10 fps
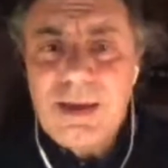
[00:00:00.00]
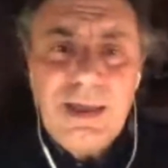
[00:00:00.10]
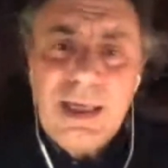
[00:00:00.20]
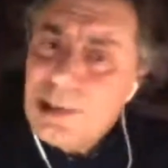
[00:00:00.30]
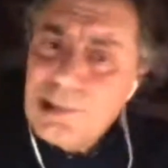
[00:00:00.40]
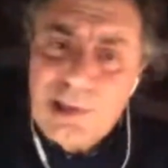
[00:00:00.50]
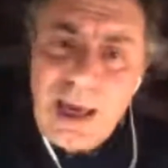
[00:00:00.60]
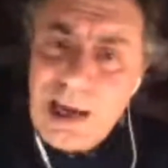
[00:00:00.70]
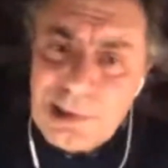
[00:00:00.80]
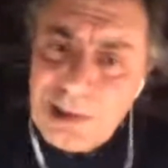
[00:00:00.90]
He
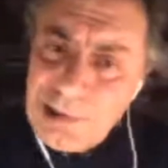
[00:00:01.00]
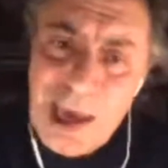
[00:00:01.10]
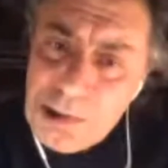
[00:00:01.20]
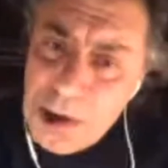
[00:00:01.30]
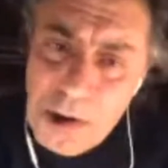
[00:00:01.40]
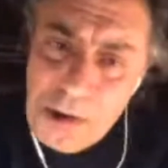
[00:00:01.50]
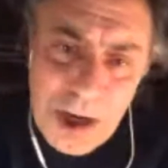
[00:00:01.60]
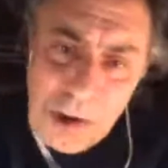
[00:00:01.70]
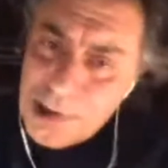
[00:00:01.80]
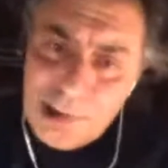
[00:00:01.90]
has his agency
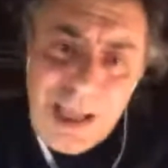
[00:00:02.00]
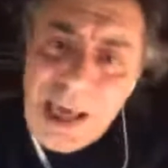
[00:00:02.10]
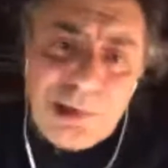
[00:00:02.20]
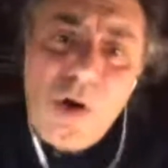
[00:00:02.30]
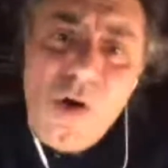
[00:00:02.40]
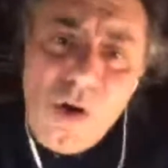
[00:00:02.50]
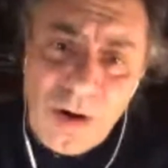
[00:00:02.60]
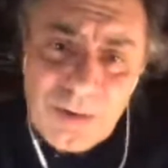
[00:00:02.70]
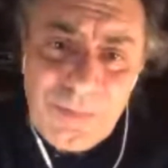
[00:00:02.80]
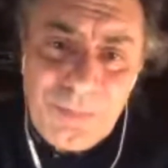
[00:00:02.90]
just next door."
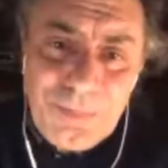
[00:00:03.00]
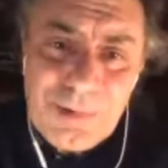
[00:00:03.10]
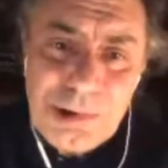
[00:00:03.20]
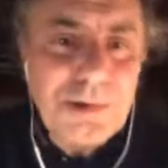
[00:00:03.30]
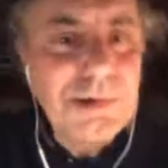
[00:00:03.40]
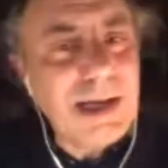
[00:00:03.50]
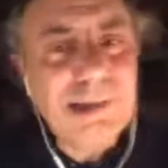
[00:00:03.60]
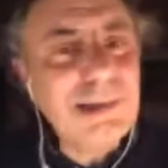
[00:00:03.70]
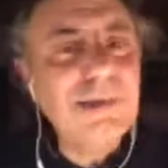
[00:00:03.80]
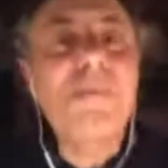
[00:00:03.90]
So
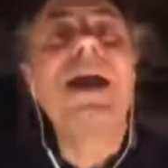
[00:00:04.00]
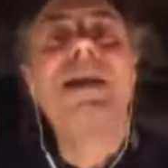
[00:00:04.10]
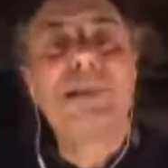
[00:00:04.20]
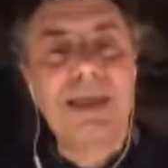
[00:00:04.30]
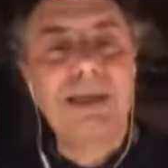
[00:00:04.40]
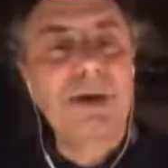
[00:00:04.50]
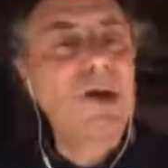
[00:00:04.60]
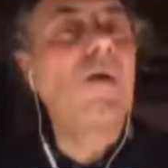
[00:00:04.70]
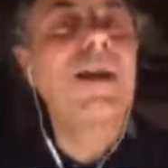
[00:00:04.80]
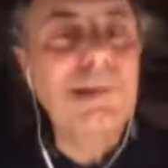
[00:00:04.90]
that's amazing, the
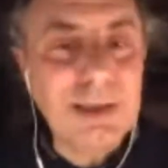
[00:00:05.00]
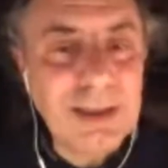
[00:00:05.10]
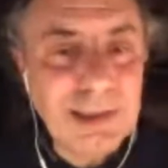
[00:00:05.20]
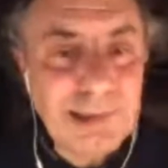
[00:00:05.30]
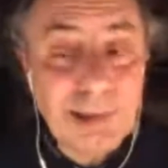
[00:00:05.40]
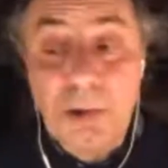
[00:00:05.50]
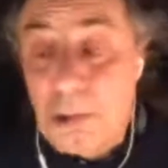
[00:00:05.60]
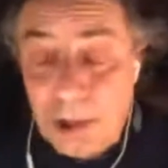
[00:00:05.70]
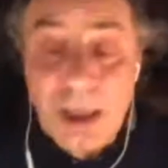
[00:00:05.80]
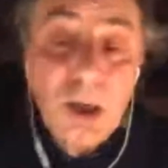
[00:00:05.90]
coincidence. So
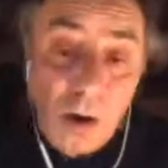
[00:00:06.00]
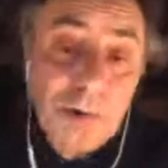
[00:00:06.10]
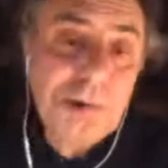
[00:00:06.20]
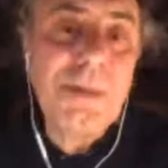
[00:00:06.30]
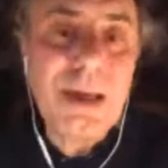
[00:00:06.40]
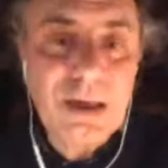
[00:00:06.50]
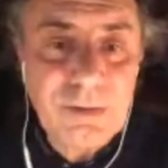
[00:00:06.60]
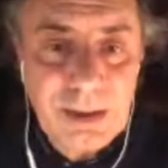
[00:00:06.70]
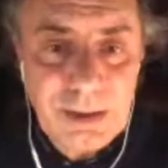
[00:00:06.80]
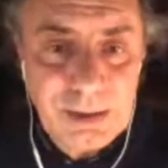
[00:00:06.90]
she calls Manny
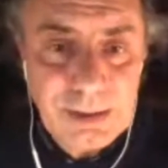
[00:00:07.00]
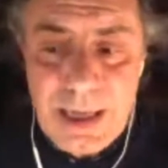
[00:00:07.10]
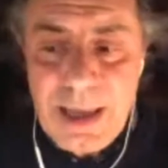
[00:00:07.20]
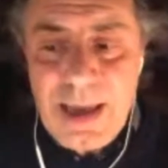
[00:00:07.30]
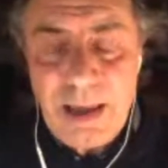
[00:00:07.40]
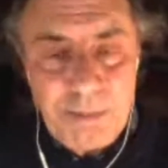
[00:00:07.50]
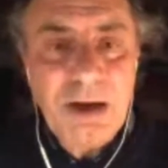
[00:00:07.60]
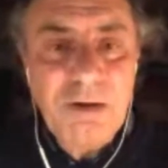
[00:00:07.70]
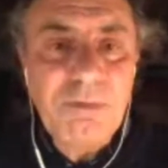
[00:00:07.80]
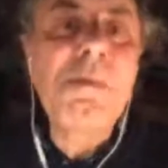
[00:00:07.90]
Greenhill, and Manny
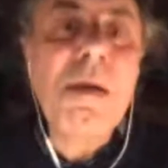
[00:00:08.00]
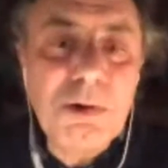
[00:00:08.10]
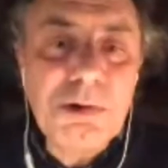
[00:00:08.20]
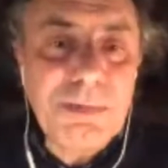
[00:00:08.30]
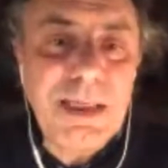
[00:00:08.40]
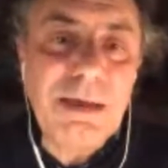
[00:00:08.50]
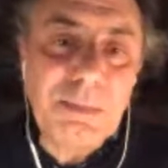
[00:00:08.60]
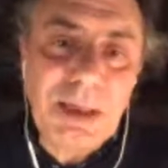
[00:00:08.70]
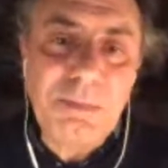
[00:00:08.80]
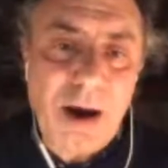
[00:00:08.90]
remembers meeting me
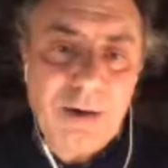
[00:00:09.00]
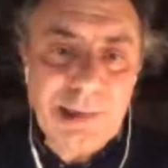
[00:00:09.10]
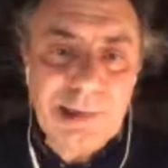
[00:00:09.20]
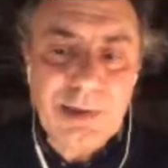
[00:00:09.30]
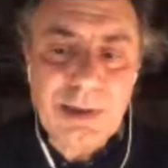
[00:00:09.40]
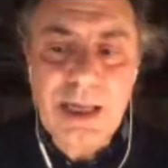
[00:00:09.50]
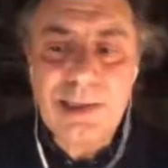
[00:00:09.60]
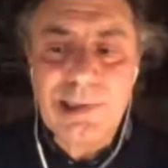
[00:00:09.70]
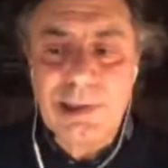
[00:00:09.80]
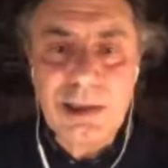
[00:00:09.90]
in Paris, and he
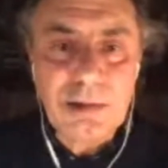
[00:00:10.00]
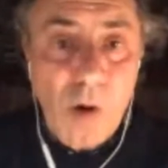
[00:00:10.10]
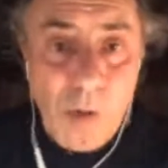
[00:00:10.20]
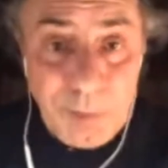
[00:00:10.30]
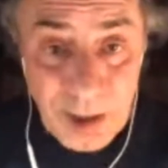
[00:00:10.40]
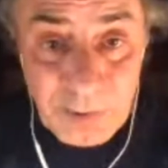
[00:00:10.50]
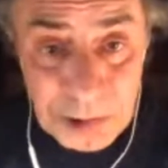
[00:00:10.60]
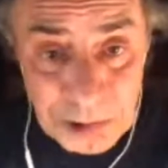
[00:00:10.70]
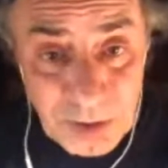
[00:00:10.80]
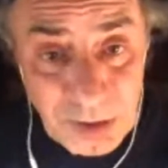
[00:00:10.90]
said, "Oh, Pierre
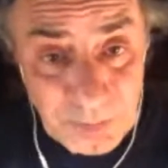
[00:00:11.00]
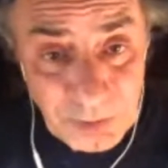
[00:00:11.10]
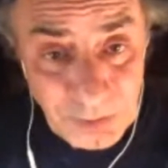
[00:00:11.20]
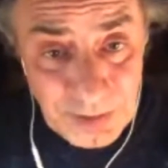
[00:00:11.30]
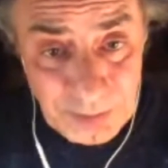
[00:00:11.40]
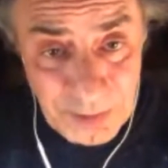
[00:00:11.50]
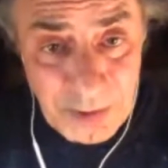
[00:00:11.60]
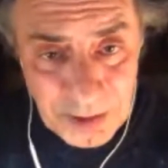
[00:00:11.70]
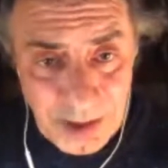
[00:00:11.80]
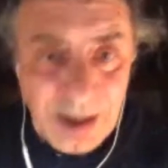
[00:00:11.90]
wants to come to tour in
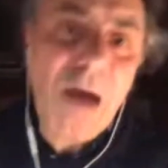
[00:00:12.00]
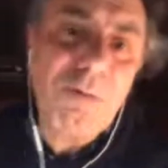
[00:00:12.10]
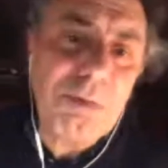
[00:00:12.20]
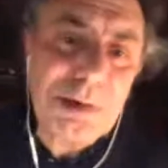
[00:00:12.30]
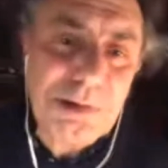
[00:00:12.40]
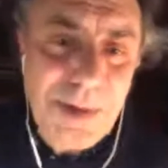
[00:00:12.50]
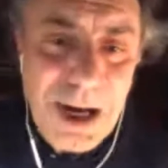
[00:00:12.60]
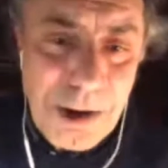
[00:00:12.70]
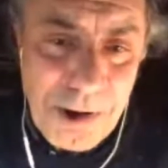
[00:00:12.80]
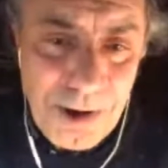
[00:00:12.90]
America. I will be his
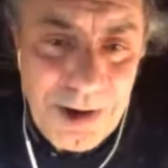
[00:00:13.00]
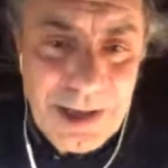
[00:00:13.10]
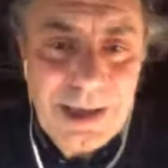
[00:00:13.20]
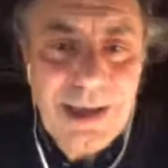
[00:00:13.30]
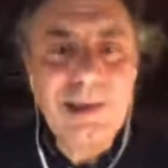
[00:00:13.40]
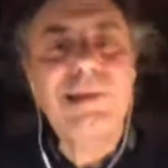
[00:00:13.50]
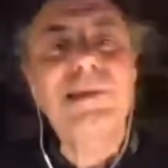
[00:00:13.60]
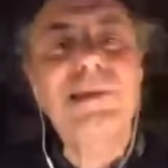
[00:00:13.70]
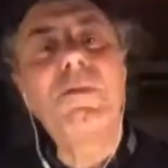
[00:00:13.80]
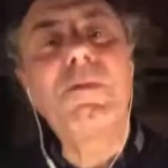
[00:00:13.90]
manager." This is
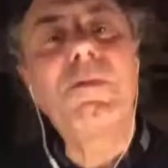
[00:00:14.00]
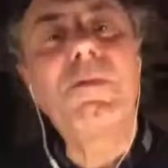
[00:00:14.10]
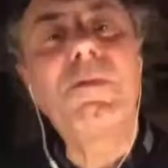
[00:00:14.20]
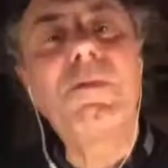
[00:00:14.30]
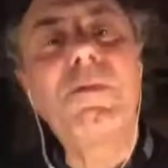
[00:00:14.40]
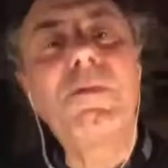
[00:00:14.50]
how it happened for me.